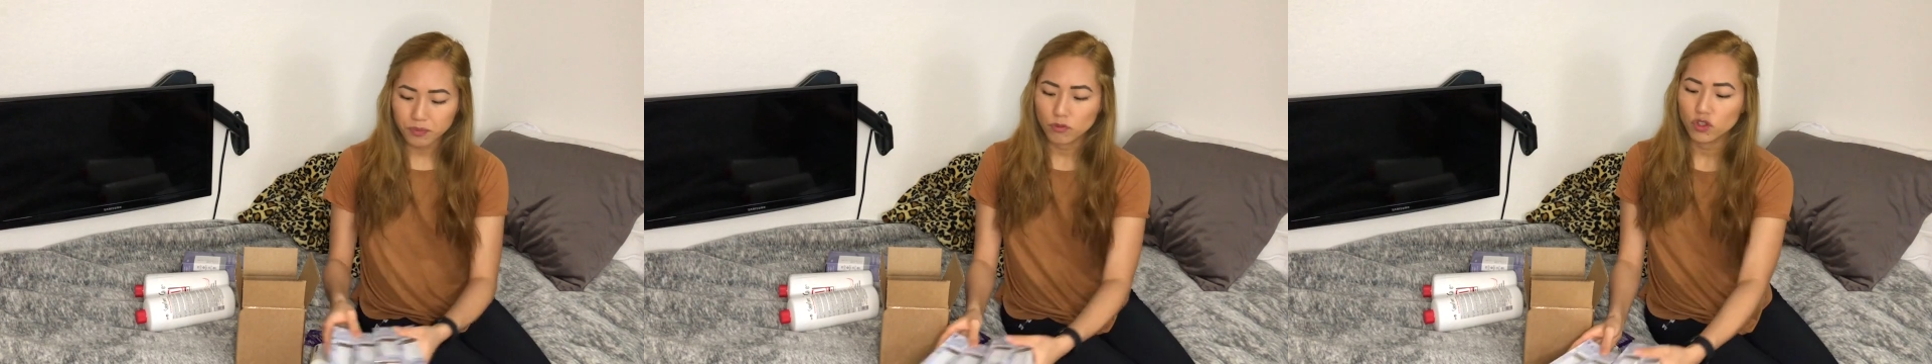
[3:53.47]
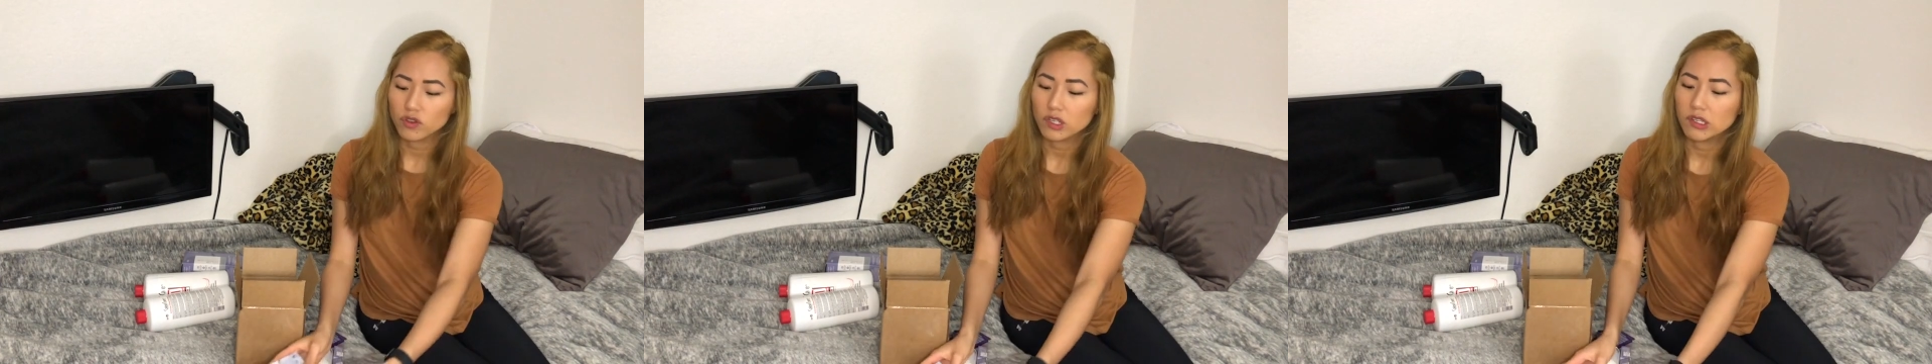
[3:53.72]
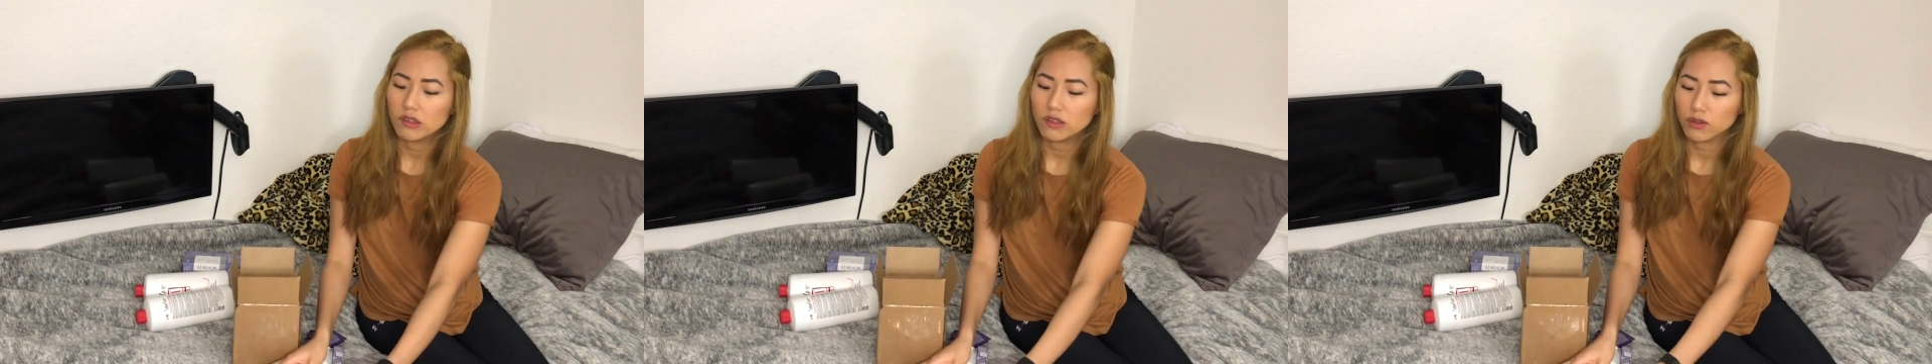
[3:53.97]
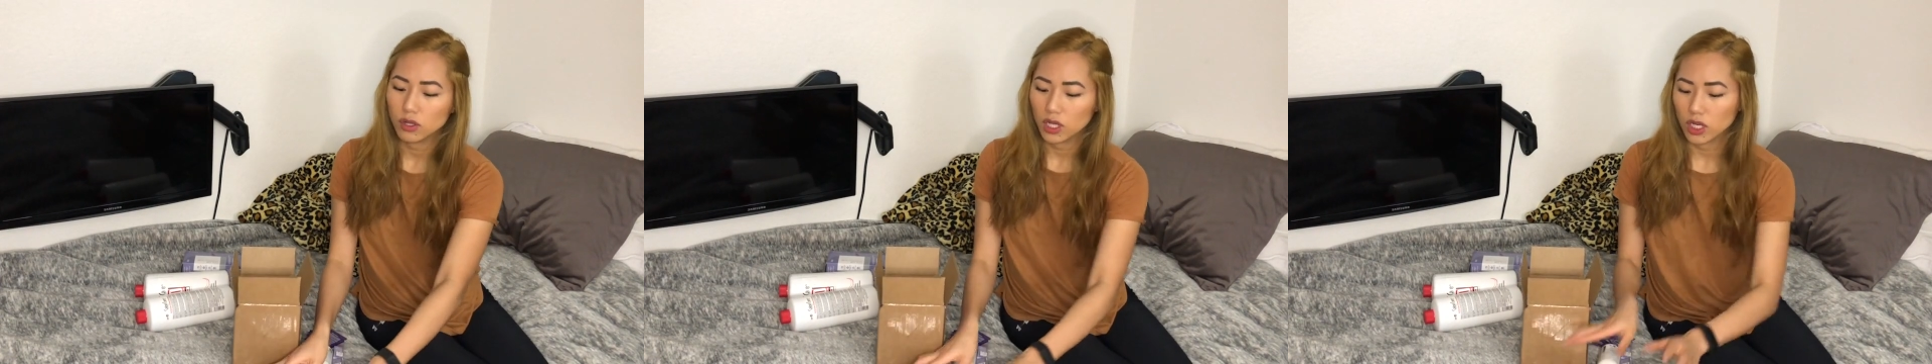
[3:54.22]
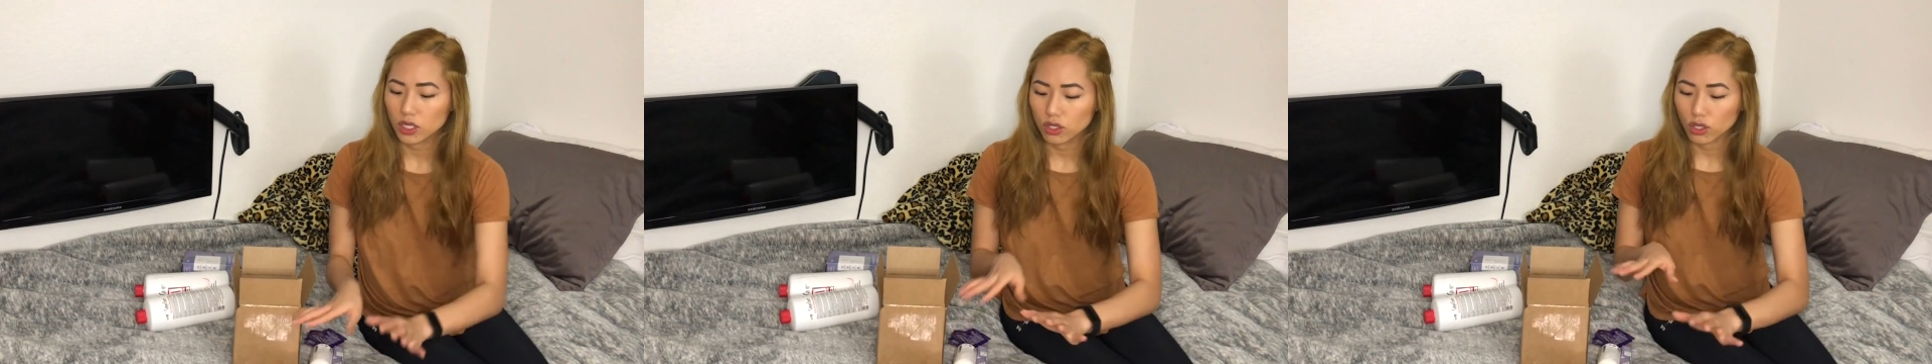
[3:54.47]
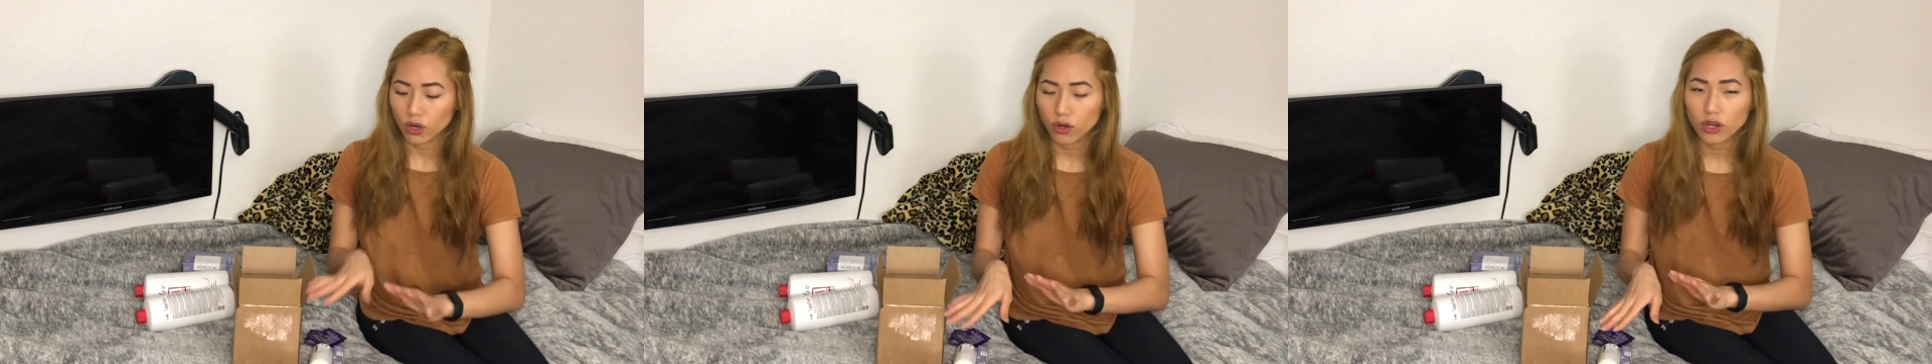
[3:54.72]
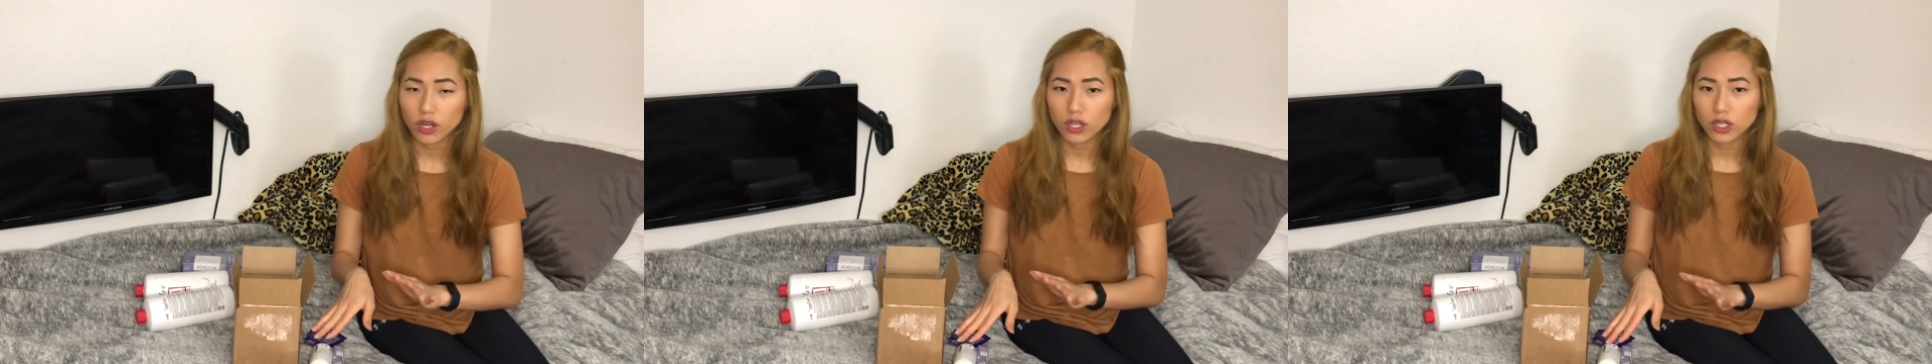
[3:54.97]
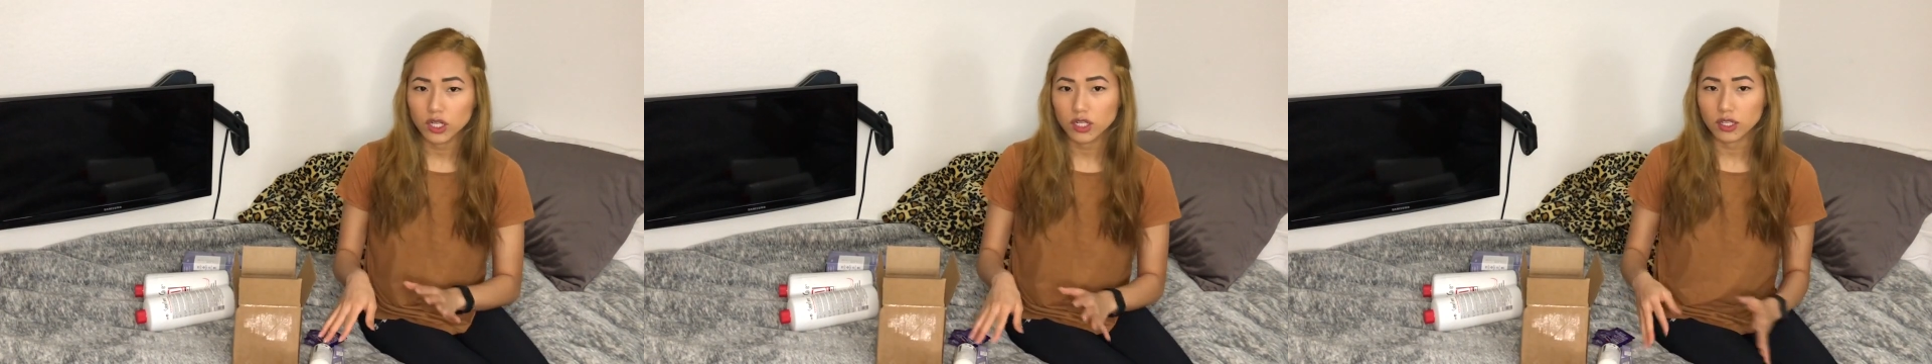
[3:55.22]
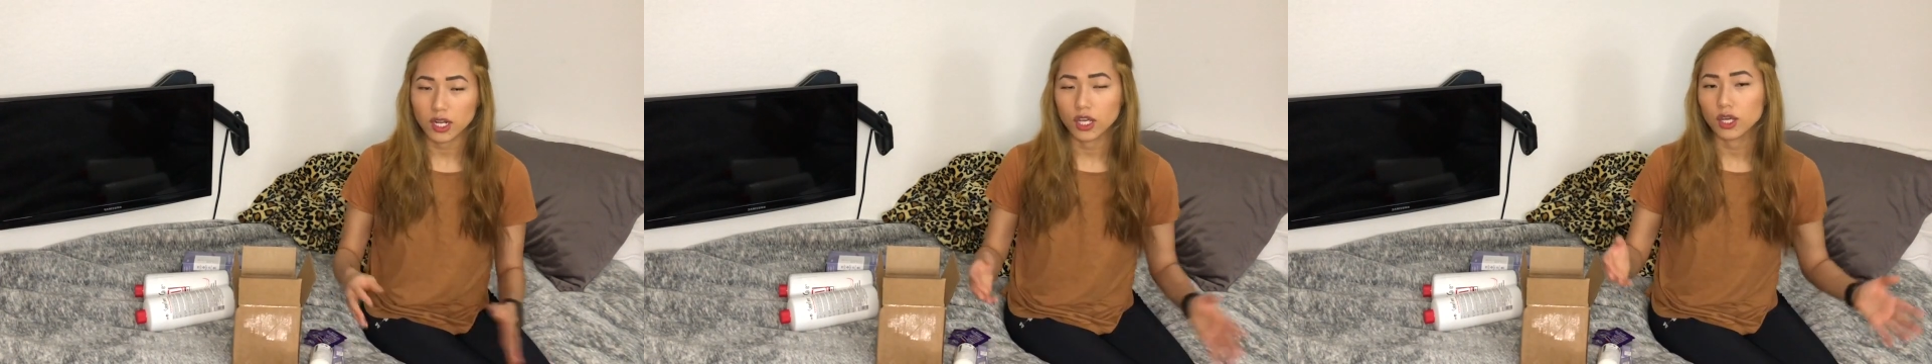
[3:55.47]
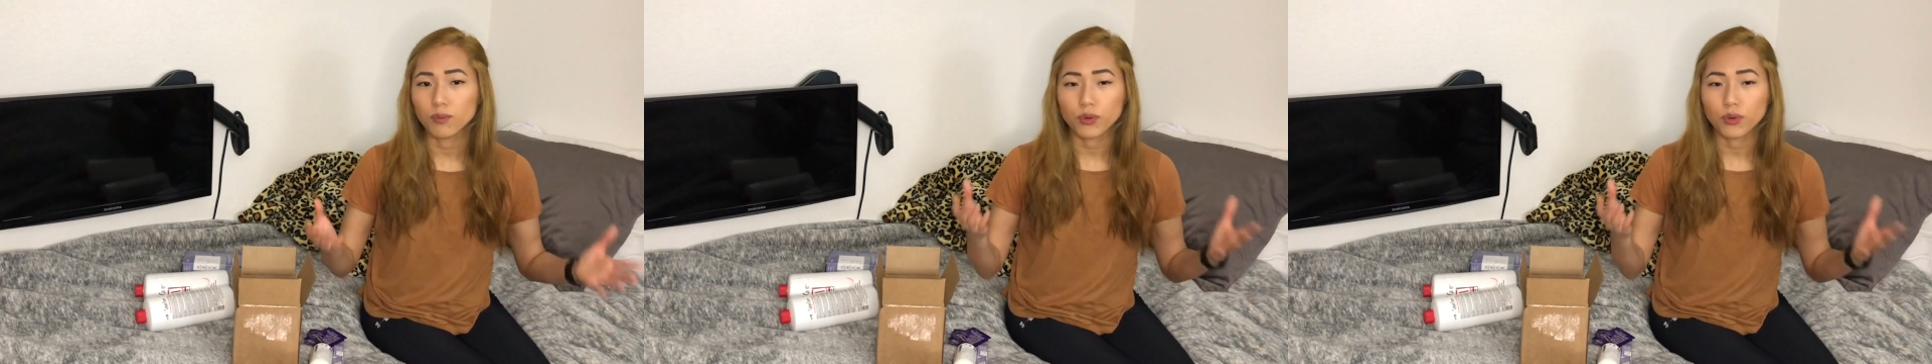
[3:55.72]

Just because these are like darker colors that I could